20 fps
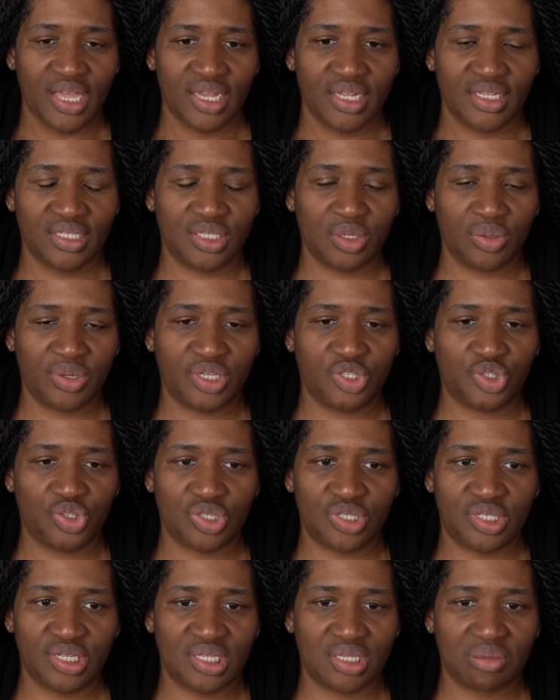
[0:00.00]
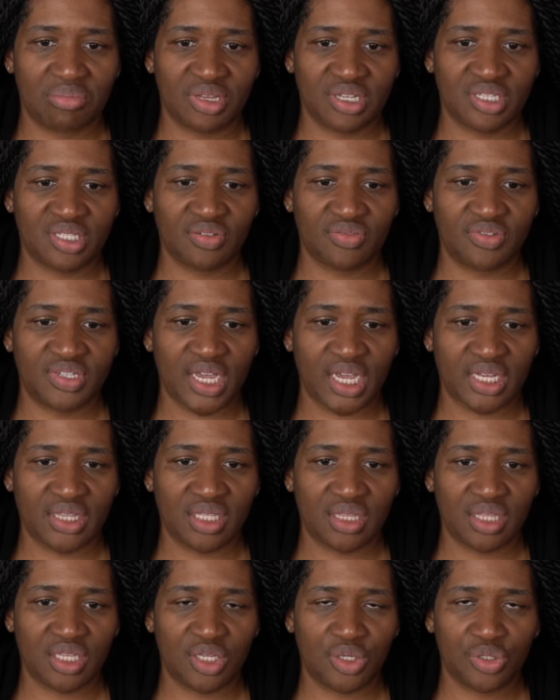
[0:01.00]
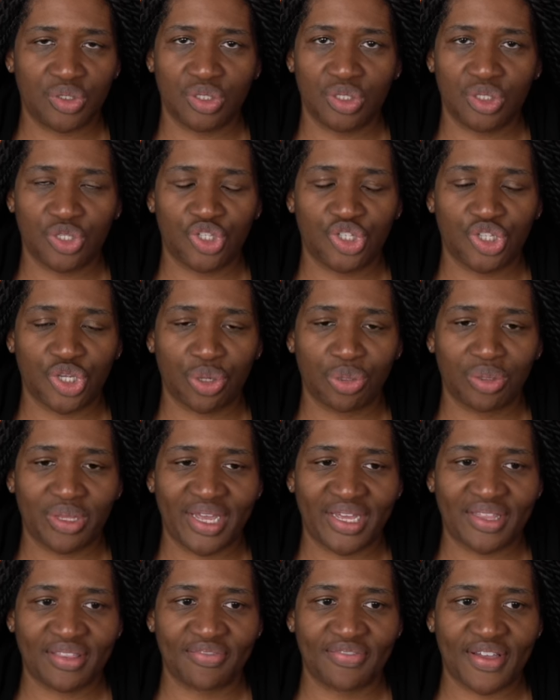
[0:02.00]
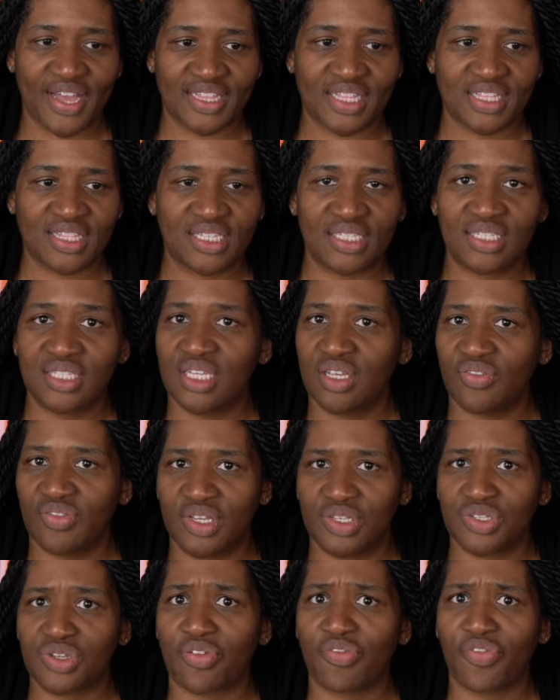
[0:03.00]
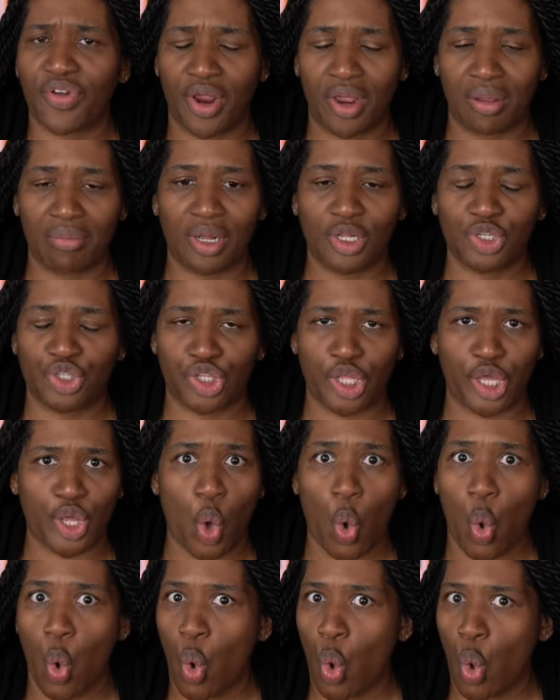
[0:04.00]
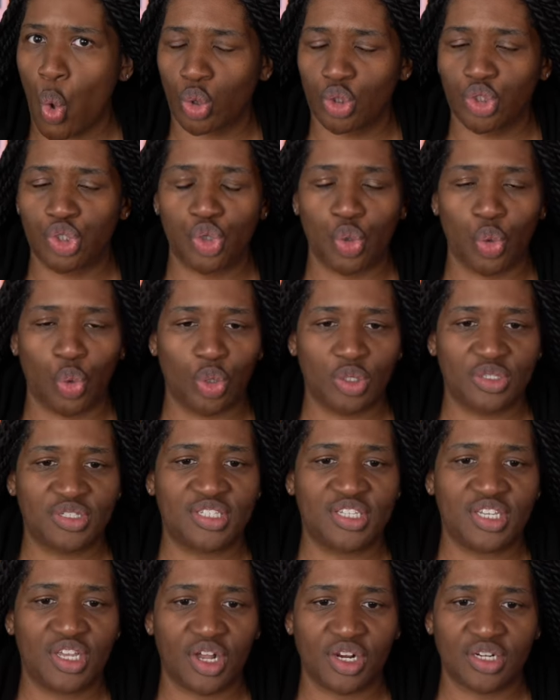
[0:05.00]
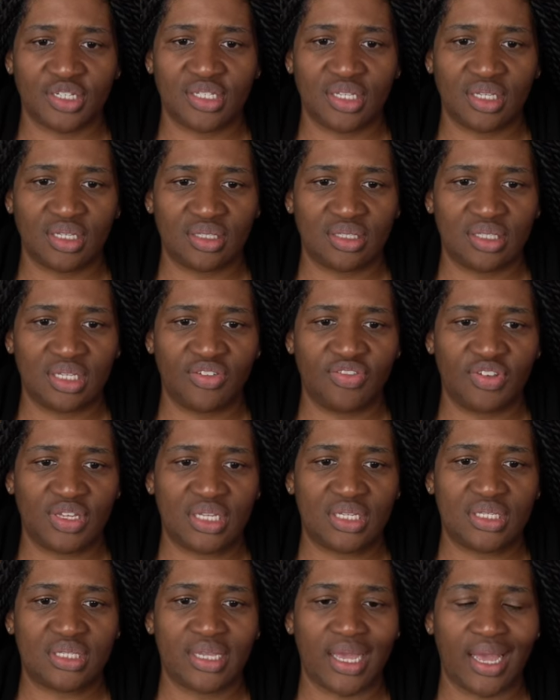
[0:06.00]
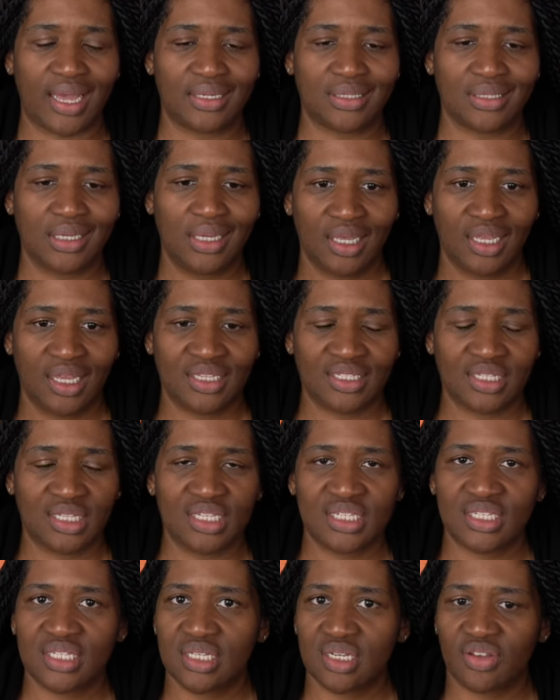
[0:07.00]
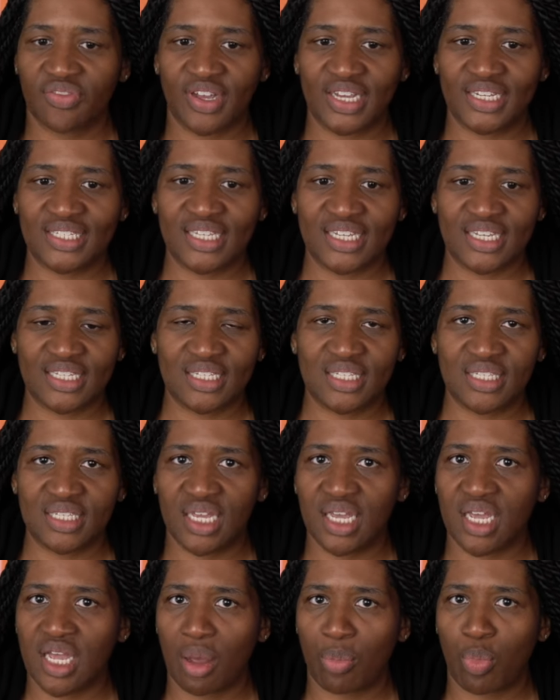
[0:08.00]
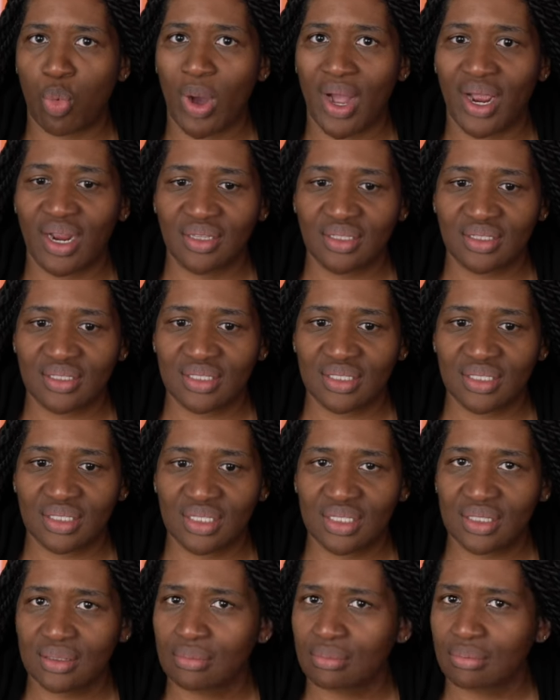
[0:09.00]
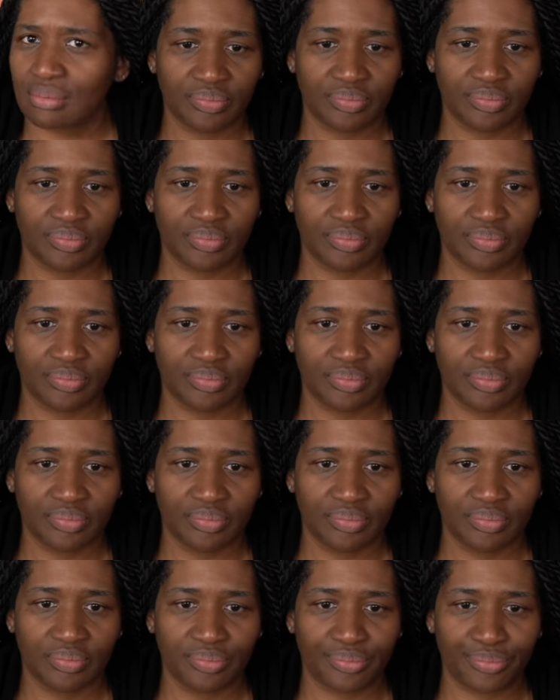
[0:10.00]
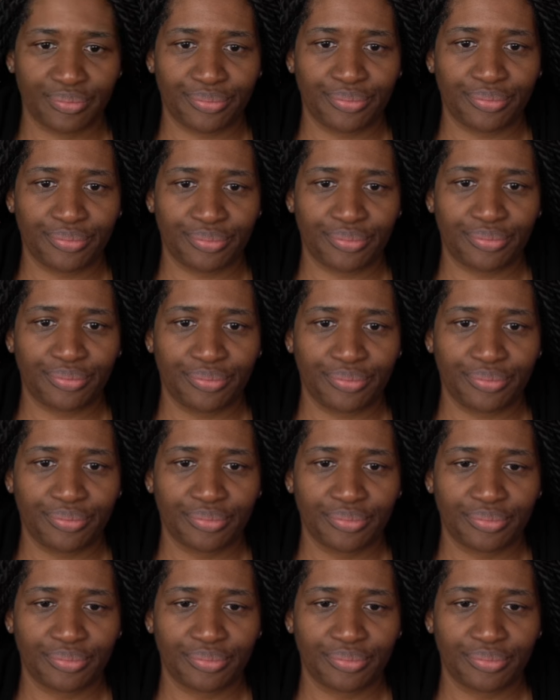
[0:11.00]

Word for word: It's so interesting the mix of tech that they use in this show. Like the fact that these TVs are very much like old school CRT TVs, yet he has a listening device that can sync up wirelessly. Mm hmm.